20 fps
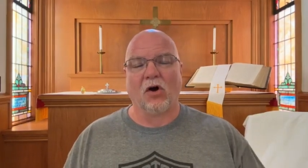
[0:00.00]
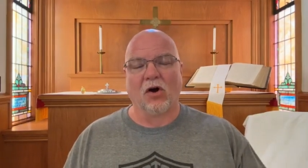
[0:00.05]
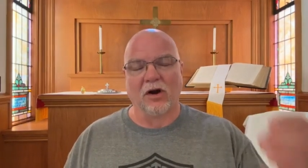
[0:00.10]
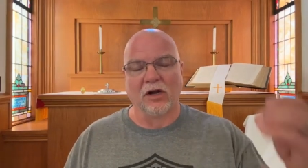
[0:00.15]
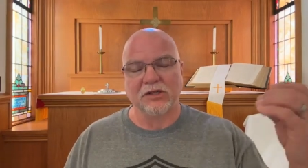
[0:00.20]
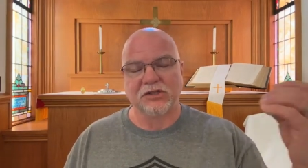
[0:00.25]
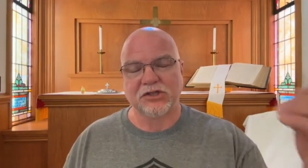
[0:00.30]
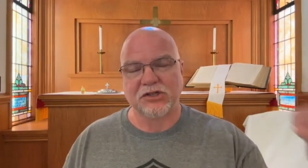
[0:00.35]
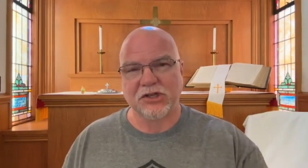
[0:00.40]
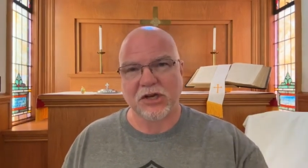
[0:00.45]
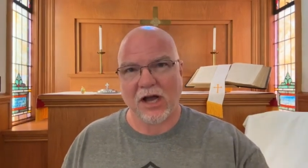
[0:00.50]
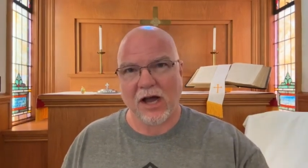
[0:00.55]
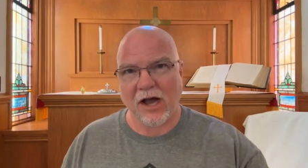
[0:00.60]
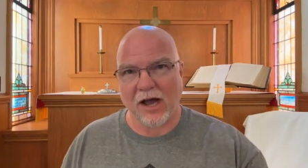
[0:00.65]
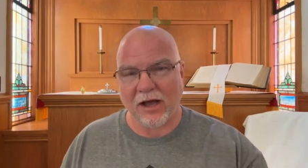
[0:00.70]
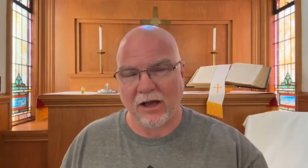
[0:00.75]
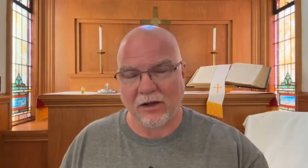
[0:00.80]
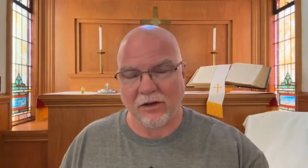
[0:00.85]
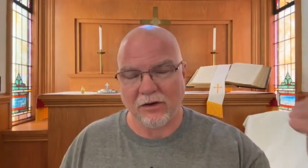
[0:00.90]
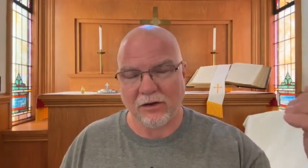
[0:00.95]
are a
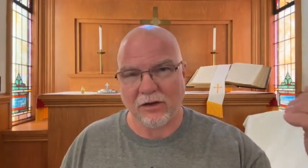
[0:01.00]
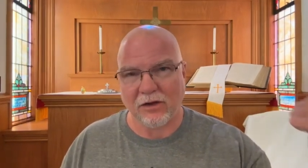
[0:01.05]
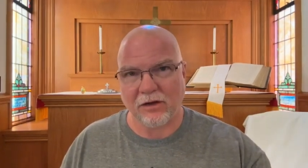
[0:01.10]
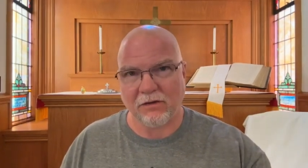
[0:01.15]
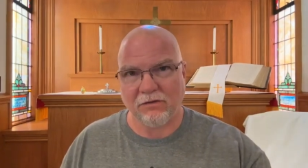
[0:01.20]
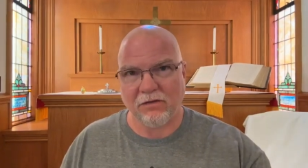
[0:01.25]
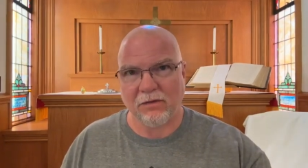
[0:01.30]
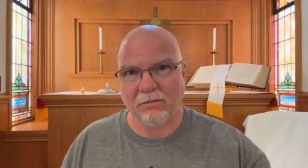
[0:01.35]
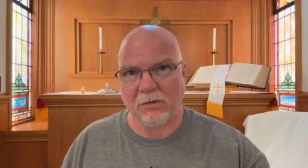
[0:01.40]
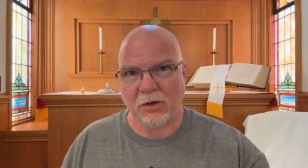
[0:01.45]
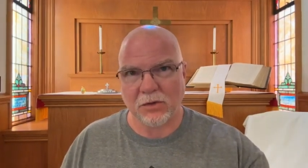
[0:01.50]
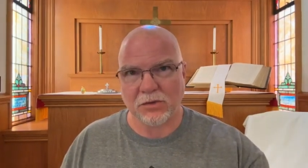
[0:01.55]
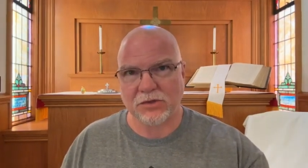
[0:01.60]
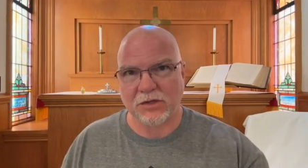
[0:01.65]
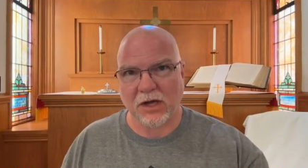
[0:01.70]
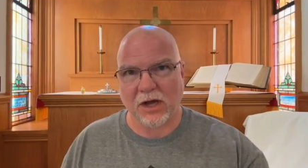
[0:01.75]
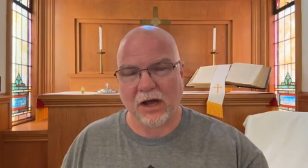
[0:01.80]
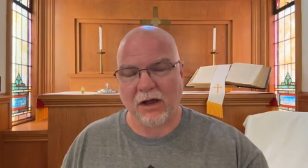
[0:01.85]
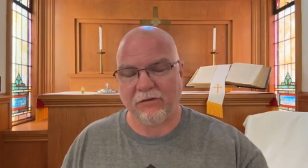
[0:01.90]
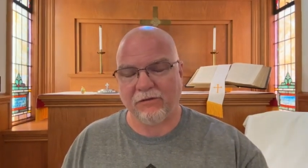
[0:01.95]
child of the
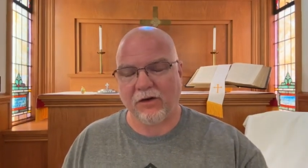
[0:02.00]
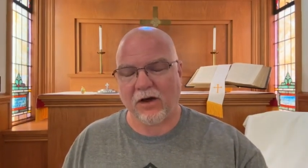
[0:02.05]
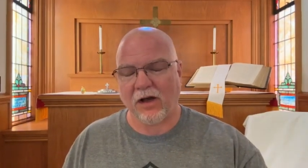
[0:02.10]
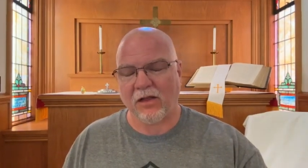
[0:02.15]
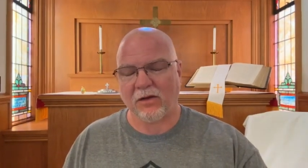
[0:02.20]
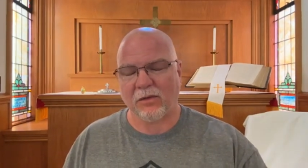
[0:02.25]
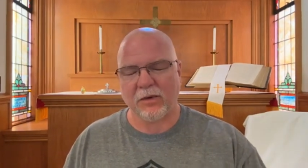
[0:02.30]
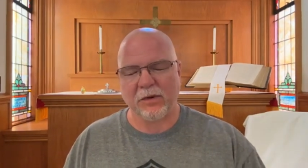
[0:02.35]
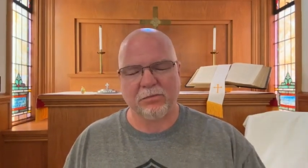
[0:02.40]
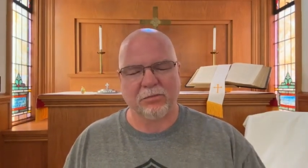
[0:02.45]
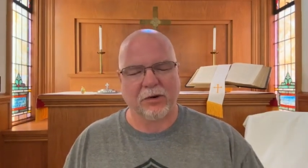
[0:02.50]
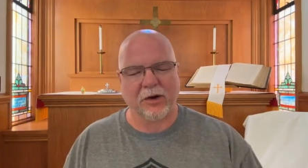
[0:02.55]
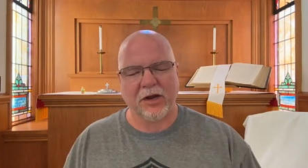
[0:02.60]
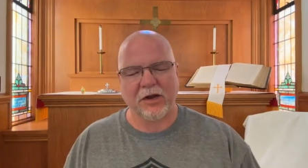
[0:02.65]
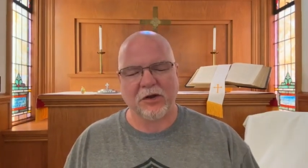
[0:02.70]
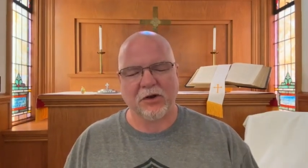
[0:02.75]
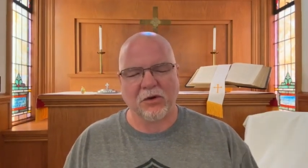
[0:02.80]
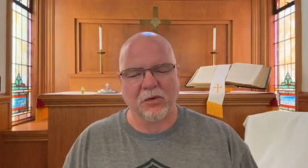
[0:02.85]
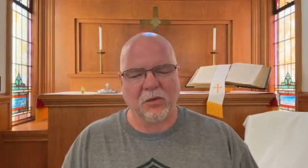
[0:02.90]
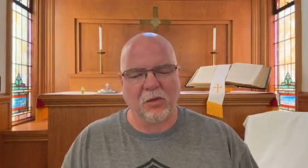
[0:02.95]
Most High. Father, we
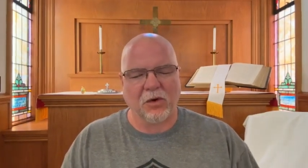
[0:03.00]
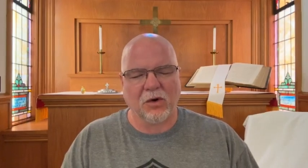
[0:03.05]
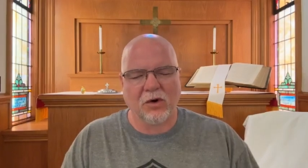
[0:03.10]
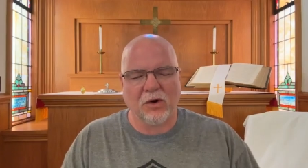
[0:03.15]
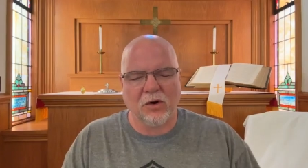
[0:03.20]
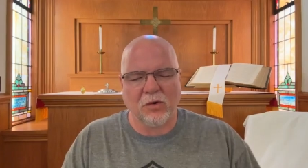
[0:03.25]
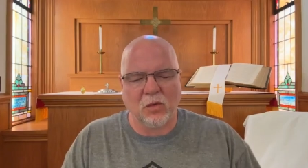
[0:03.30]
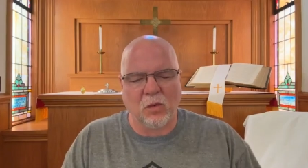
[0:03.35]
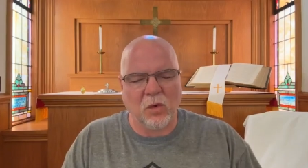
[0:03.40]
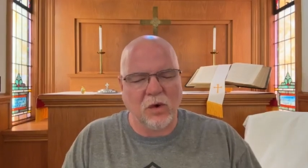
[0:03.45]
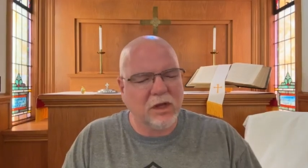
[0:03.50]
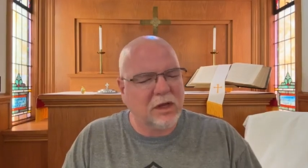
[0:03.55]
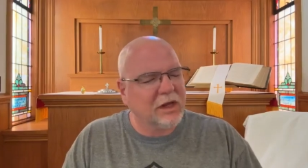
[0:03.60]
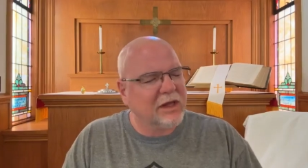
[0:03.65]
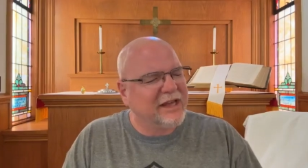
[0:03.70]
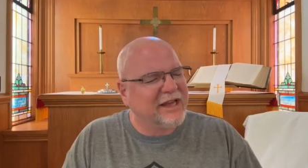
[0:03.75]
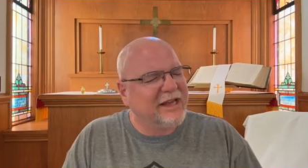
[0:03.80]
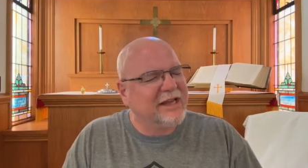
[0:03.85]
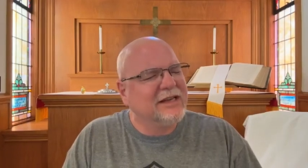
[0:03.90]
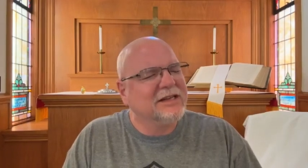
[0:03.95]
pray your word
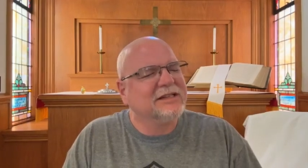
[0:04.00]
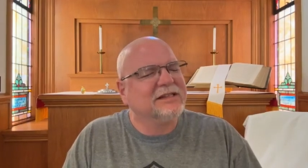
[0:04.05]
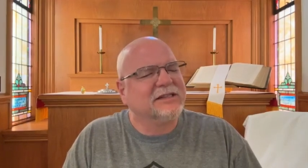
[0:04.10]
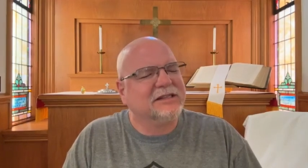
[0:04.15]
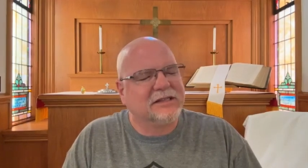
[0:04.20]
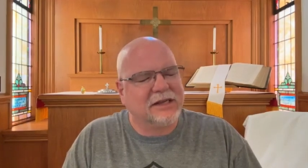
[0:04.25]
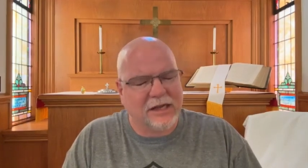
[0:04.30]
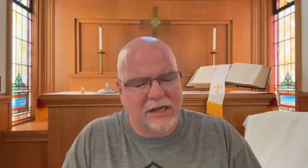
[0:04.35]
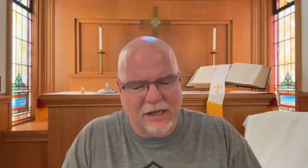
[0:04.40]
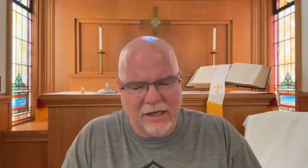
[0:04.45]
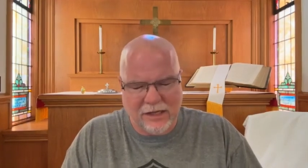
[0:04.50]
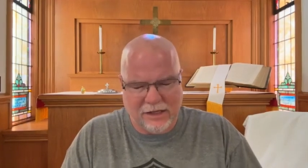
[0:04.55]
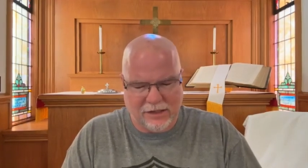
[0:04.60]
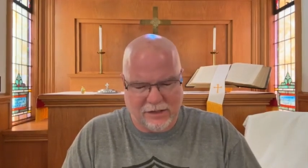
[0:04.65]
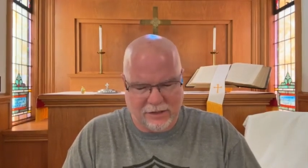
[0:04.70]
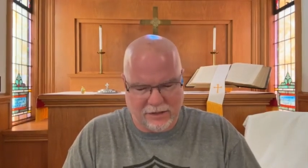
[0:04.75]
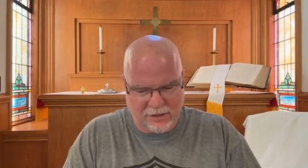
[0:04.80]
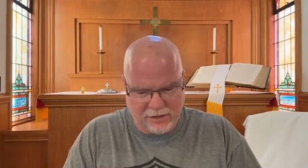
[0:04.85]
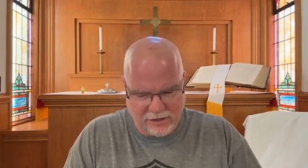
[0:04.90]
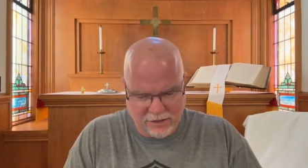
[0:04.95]
will
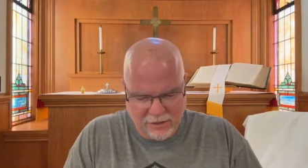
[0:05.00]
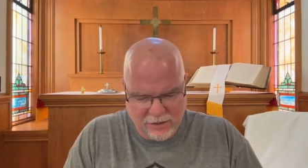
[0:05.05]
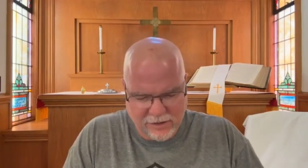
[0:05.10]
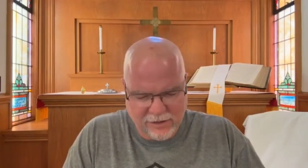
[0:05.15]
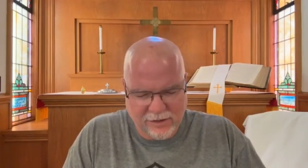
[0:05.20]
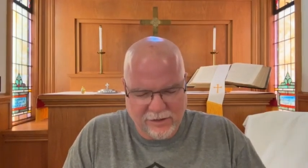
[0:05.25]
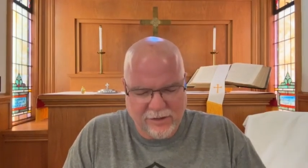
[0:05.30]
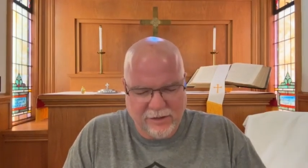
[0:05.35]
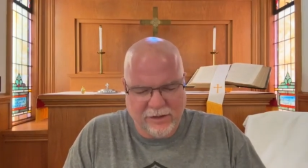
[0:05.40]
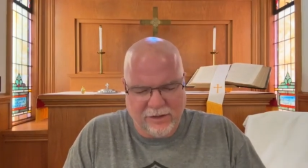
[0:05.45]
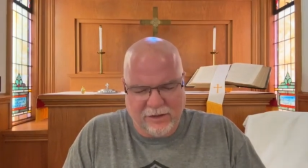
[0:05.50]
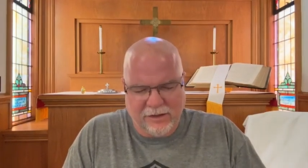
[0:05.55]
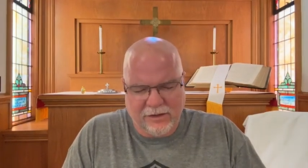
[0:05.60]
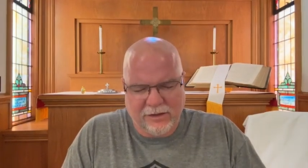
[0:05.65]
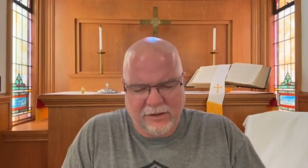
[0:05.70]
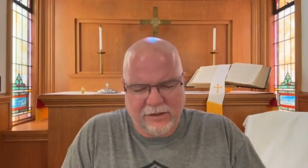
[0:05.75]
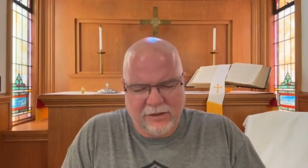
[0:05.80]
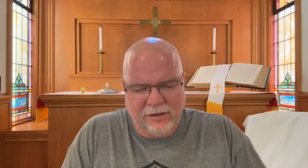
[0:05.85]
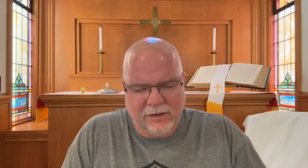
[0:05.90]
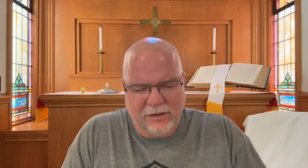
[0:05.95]
indeed
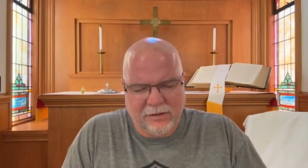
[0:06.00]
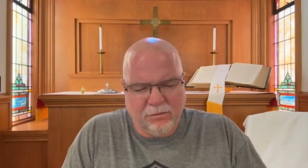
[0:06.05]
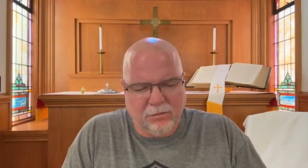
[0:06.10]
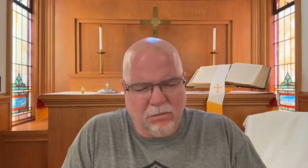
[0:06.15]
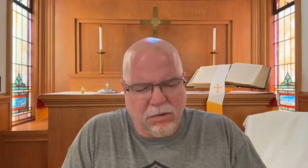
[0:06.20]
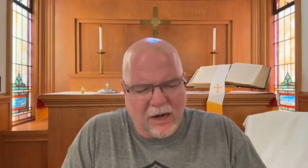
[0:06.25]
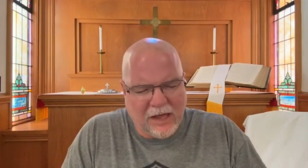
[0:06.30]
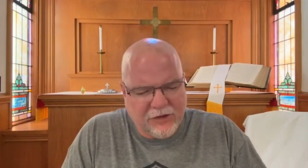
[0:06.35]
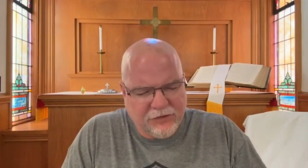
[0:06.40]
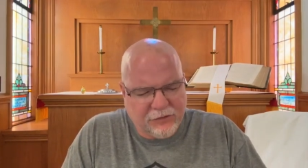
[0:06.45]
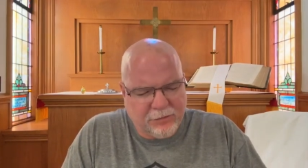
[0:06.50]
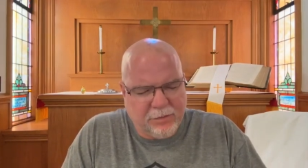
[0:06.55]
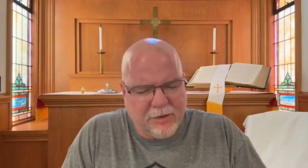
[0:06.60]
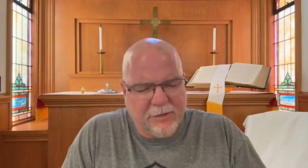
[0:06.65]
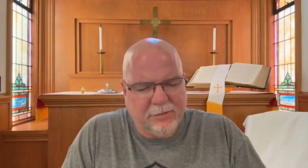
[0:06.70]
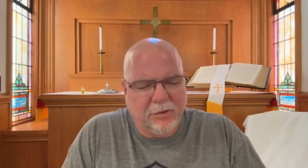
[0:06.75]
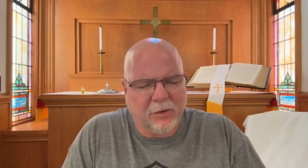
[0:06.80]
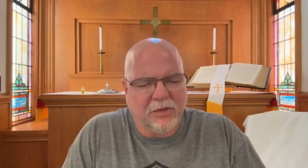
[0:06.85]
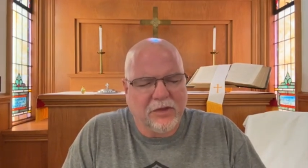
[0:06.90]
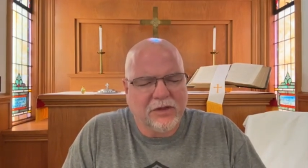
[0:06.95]
bless
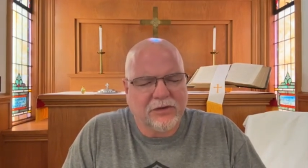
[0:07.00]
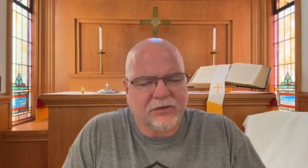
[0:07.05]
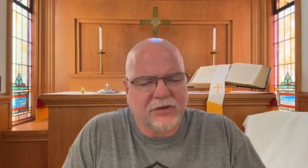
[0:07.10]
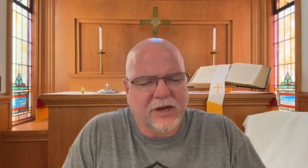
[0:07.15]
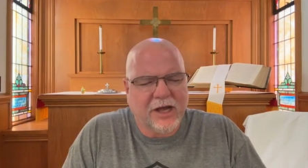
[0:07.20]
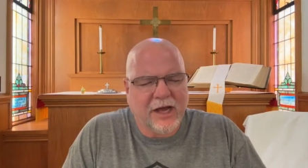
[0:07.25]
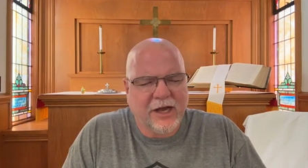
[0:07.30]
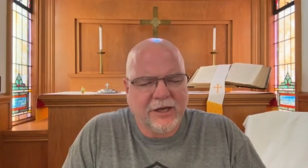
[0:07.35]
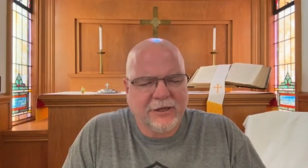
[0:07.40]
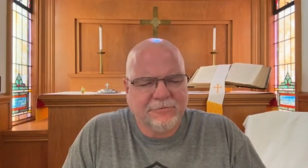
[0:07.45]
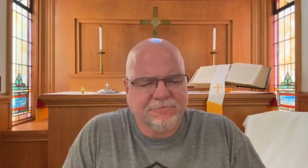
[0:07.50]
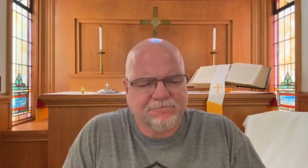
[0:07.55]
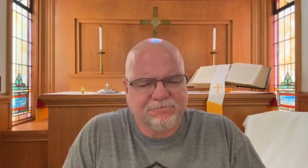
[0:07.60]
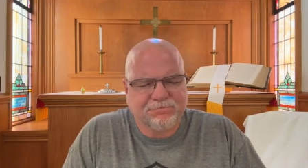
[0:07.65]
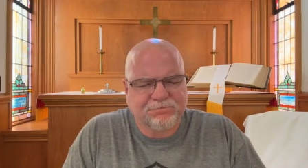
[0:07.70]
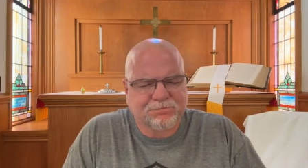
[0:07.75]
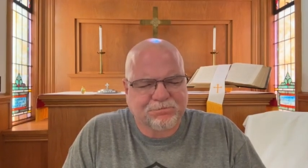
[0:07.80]
people this day.